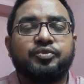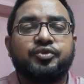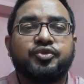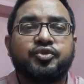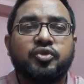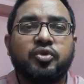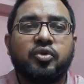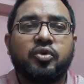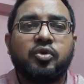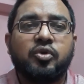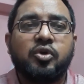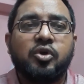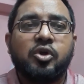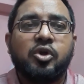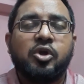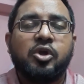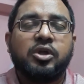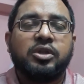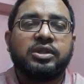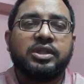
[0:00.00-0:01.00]
So
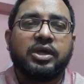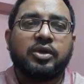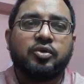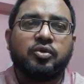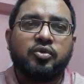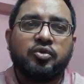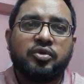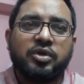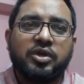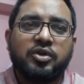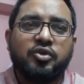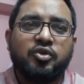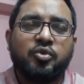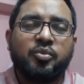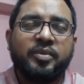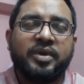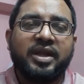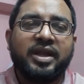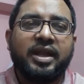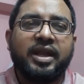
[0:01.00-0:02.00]
the
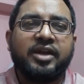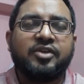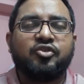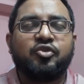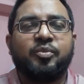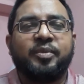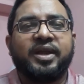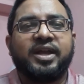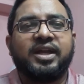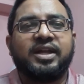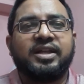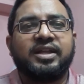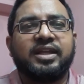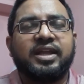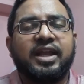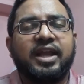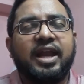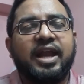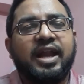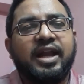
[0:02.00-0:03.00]
glucagonoma,
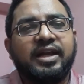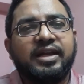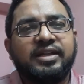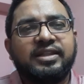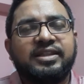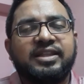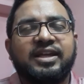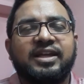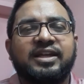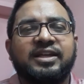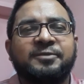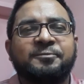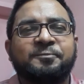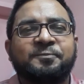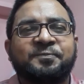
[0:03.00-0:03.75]
acromegaly, and the